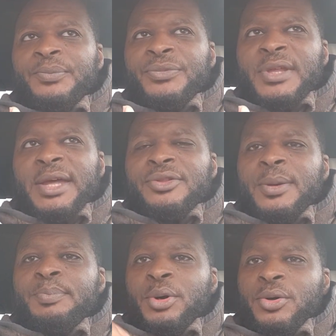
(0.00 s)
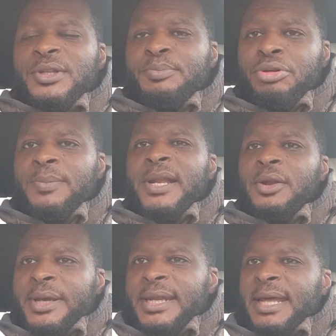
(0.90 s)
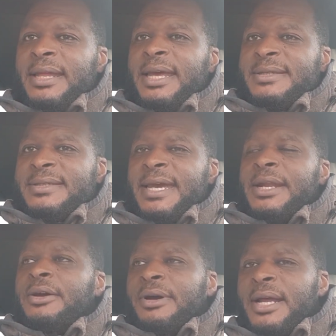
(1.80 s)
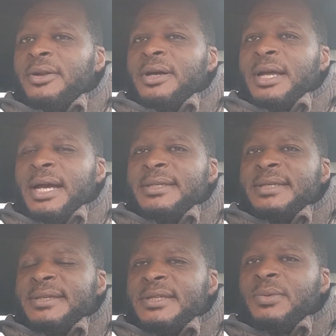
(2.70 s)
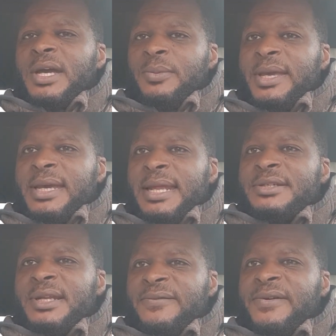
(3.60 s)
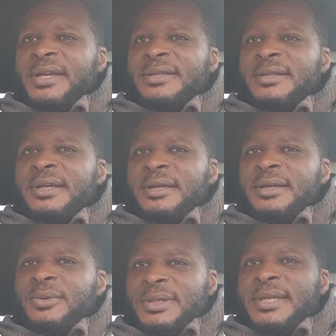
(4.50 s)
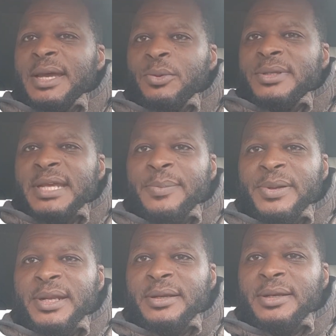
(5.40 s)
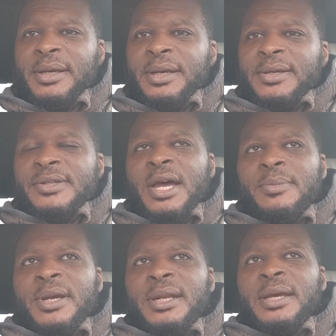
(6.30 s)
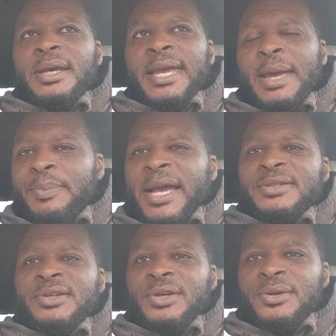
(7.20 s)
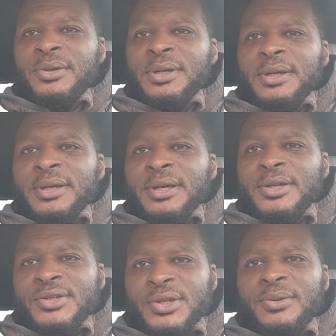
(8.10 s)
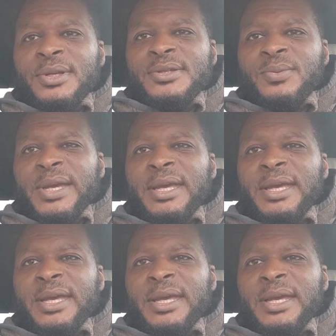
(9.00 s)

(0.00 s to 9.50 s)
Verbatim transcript: that the board are probably looking at it saying, all right, look, guys, this is way we can actually fix what's, ha what's happening. So I'm going to get back to you as soon as we